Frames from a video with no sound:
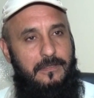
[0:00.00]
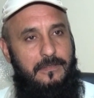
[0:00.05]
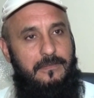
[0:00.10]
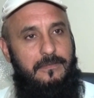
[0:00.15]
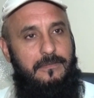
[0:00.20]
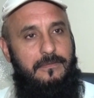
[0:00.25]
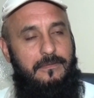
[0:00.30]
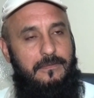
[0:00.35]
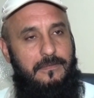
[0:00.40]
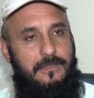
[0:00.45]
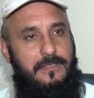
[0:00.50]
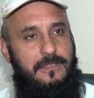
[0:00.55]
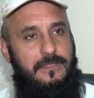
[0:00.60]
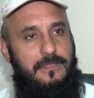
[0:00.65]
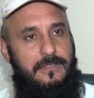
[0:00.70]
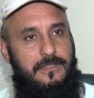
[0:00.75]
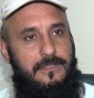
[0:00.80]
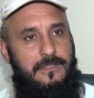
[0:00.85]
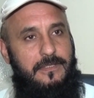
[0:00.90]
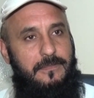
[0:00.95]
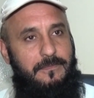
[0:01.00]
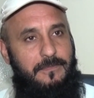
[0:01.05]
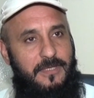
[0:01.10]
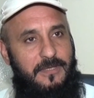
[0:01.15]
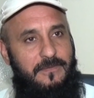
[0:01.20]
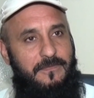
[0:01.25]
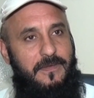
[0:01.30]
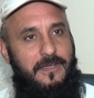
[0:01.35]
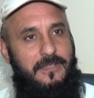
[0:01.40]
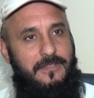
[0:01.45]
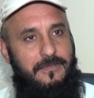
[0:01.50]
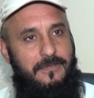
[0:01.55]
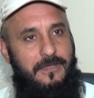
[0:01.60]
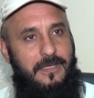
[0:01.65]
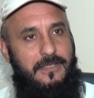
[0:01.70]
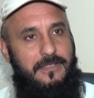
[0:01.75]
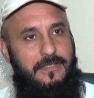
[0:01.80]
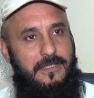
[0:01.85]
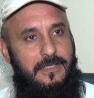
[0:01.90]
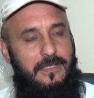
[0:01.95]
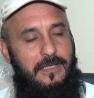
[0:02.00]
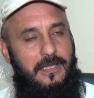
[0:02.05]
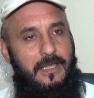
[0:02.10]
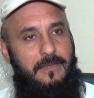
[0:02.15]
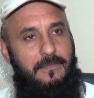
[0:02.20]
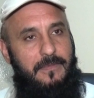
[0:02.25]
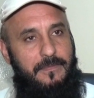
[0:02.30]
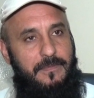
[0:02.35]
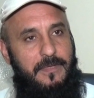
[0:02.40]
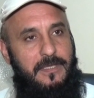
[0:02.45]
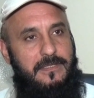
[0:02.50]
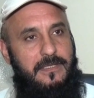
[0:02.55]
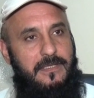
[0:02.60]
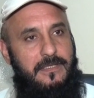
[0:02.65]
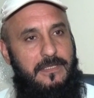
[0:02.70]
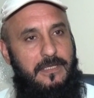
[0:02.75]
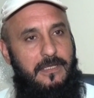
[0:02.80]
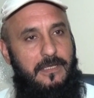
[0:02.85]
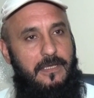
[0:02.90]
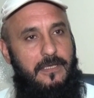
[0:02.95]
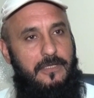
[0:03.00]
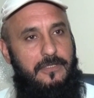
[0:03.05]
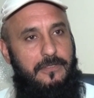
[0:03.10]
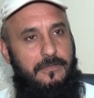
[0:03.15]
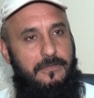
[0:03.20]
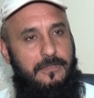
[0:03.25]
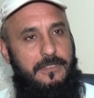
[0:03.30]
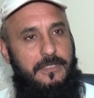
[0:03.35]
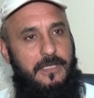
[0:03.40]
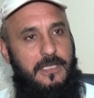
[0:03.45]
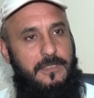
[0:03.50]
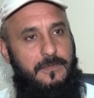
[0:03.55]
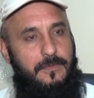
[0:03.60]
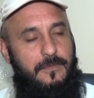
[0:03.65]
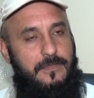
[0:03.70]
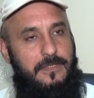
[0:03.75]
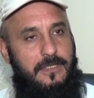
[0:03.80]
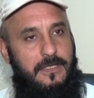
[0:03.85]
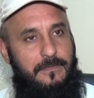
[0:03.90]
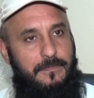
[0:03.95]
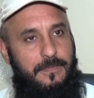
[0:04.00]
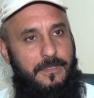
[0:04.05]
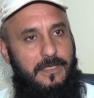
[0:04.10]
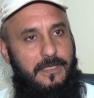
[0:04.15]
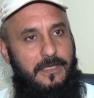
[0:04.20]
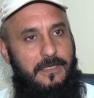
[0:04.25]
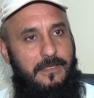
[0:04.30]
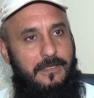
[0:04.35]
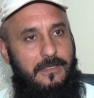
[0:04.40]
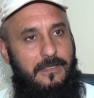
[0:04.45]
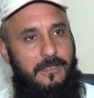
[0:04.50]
So this is just a brief introduction. I am representing Al Sharooq Transport Company.